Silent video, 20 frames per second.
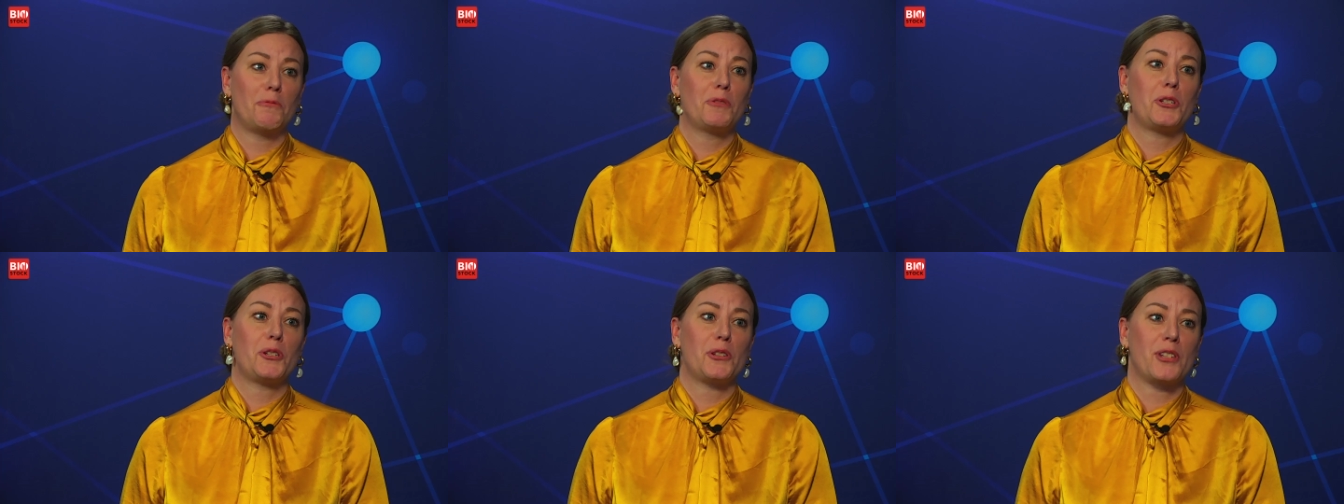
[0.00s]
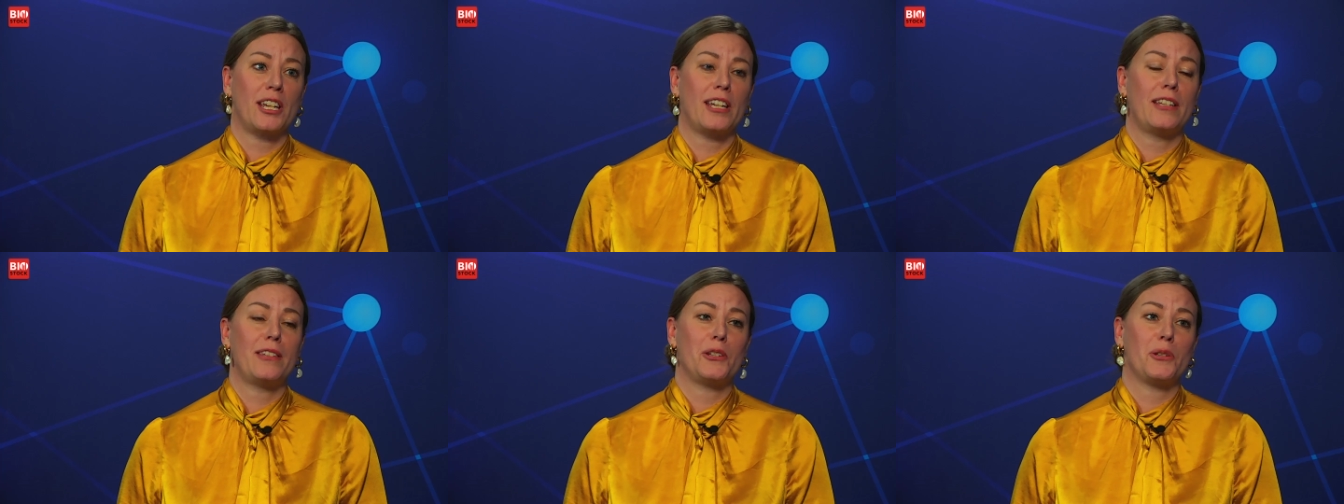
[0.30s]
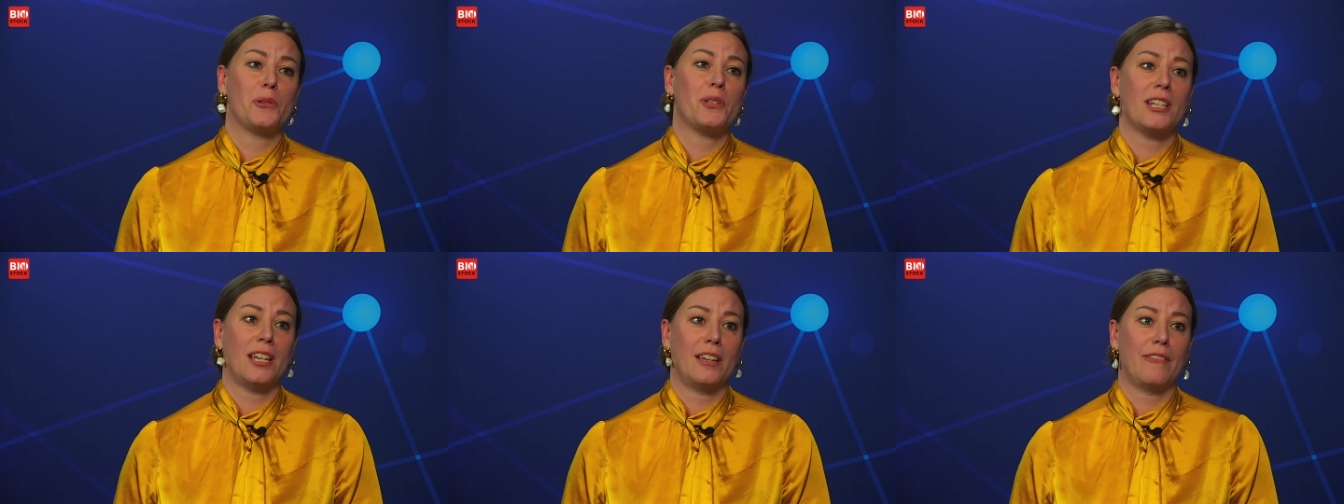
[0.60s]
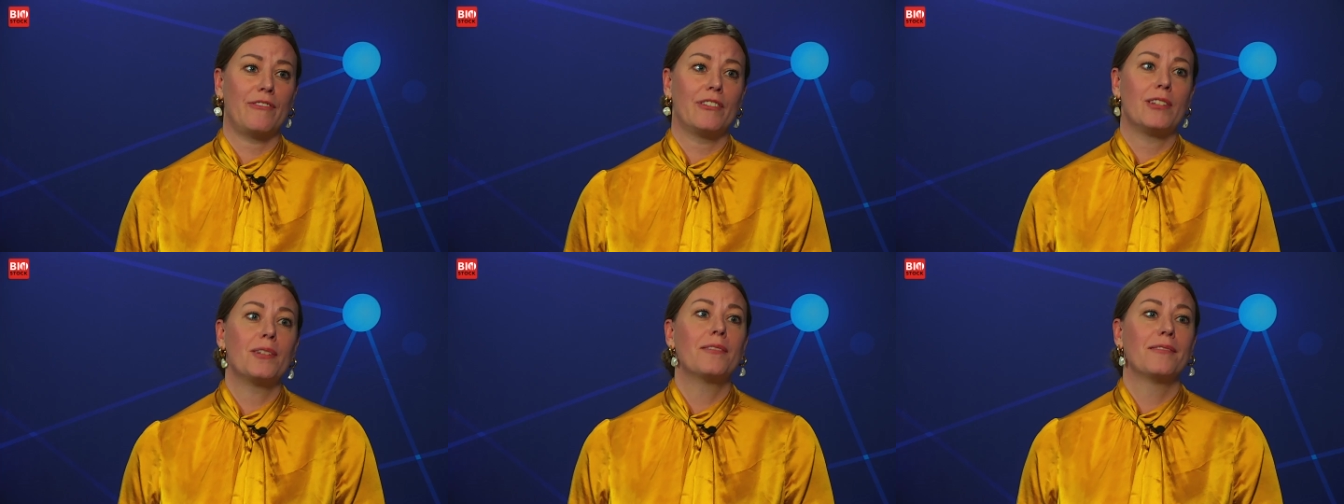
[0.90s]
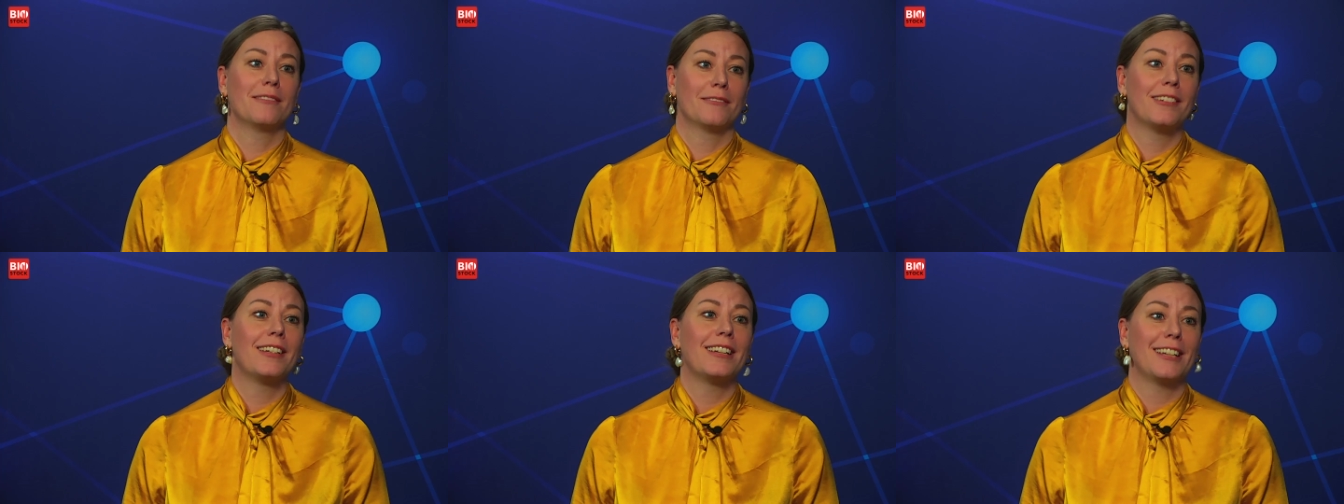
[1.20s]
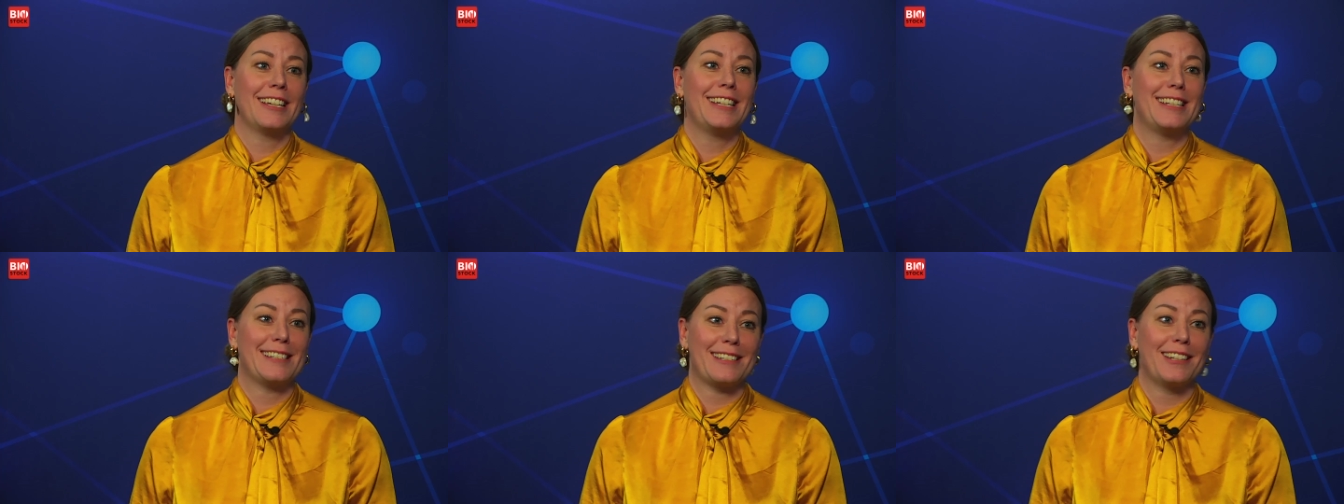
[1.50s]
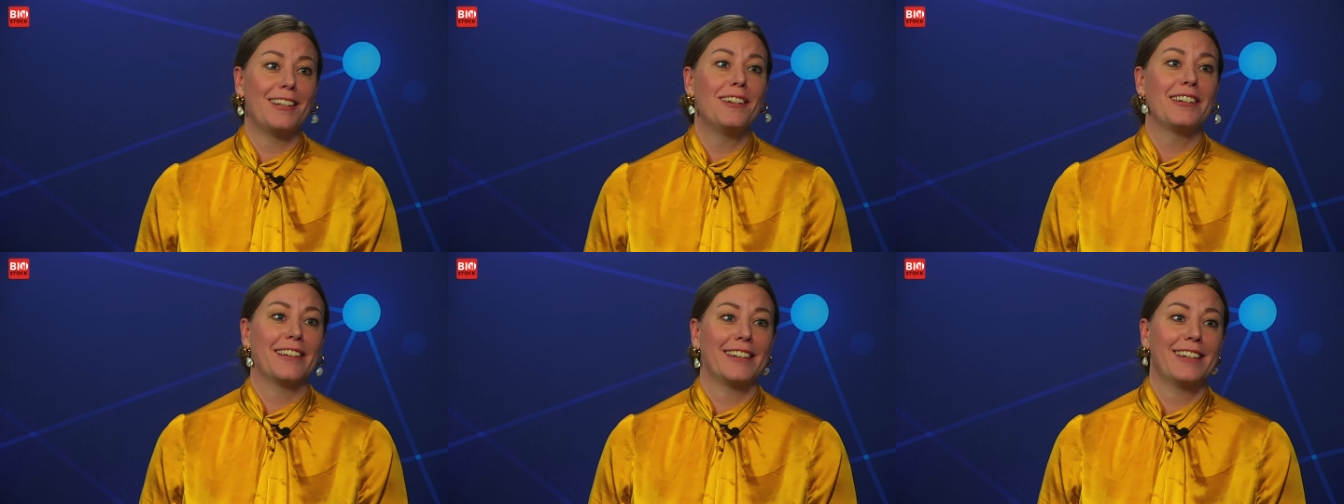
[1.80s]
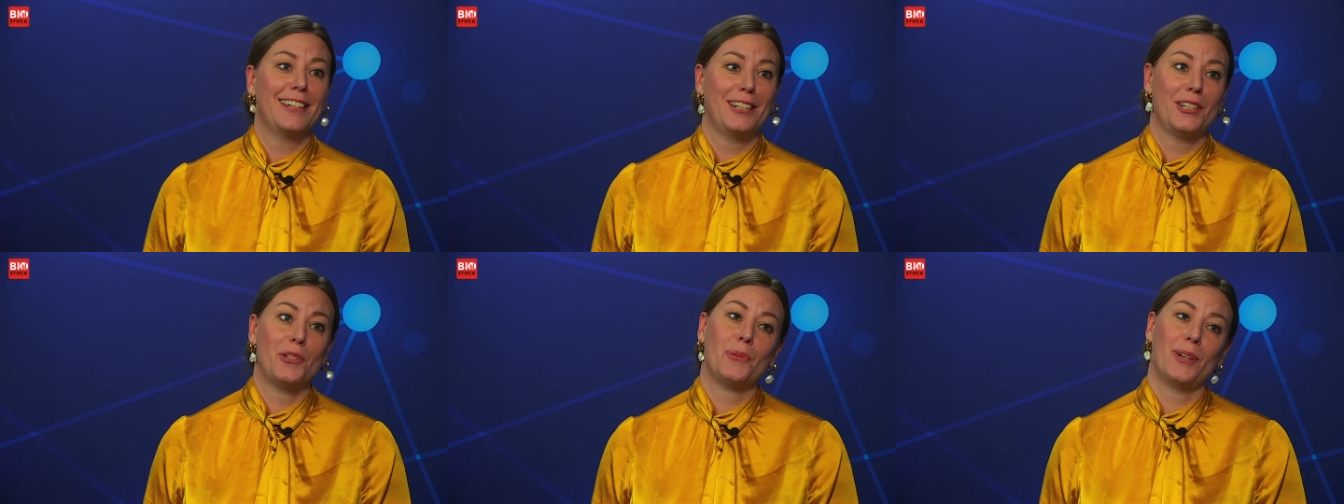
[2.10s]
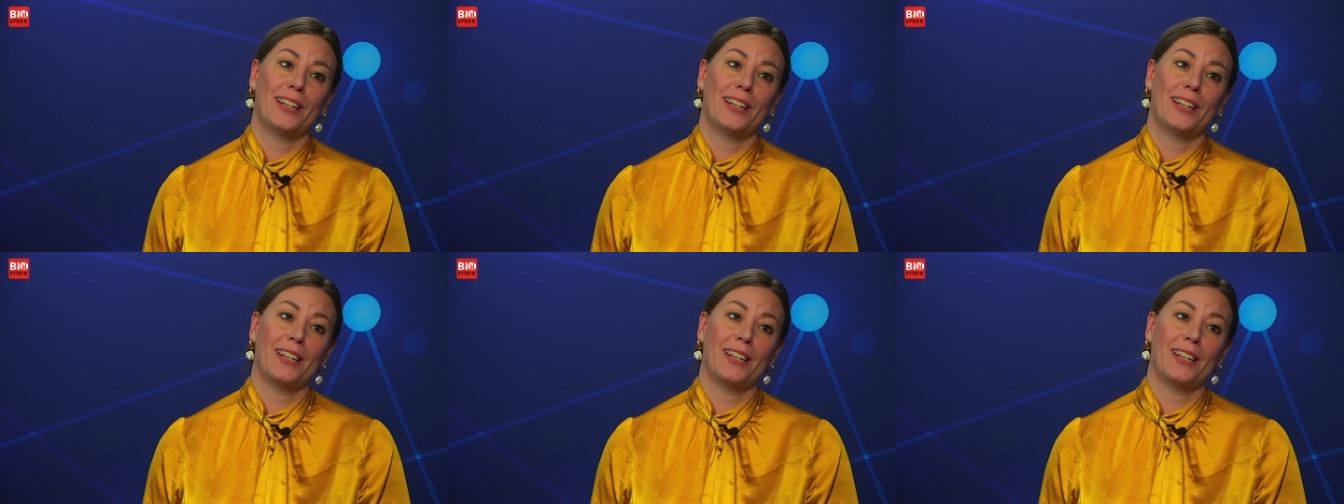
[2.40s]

what you say is you saved his lung in yeah.